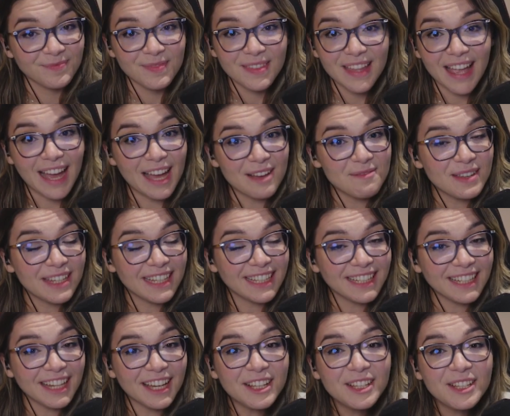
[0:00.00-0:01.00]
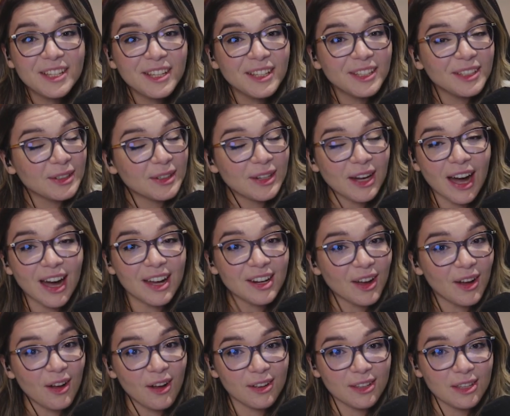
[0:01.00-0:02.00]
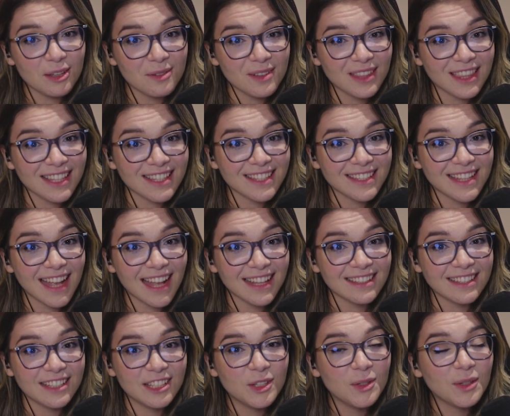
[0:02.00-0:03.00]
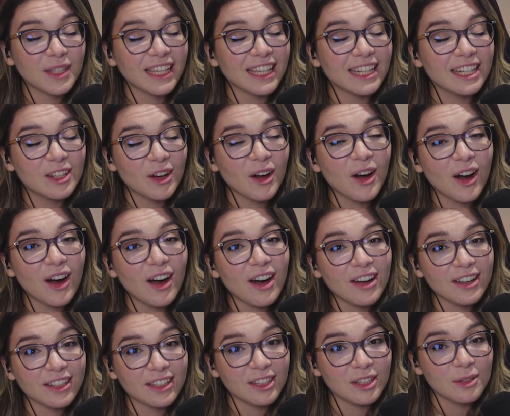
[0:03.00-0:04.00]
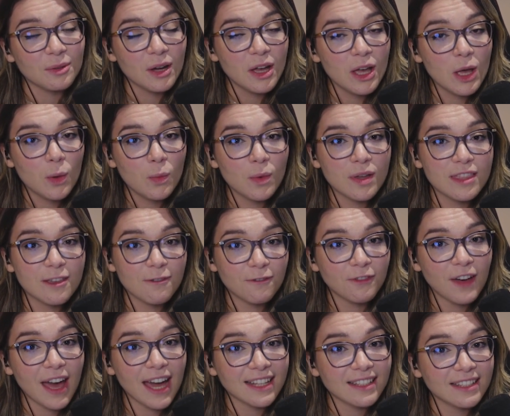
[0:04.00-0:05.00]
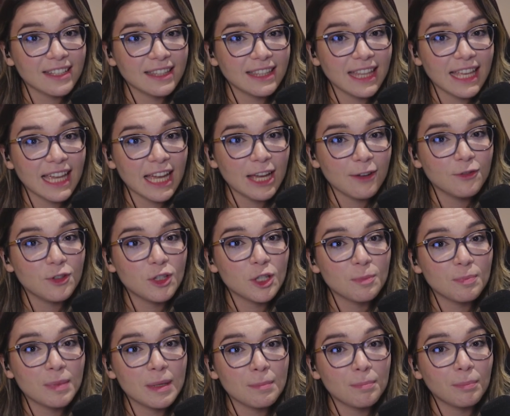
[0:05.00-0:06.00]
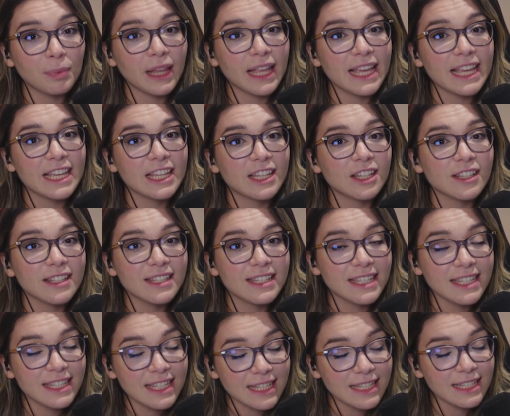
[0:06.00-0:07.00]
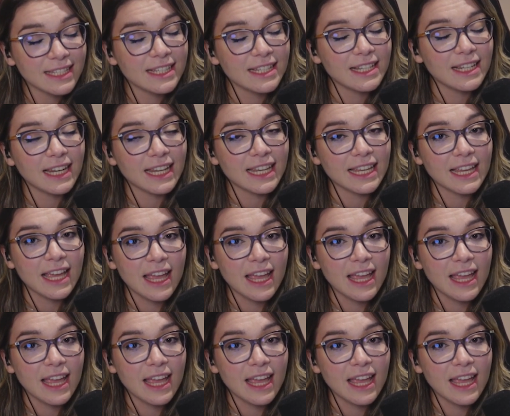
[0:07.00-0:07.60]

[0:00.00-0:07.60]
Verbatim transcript: I mean, you can't argue with the stats, and you cannot argue with the fact that they have just been playing consistently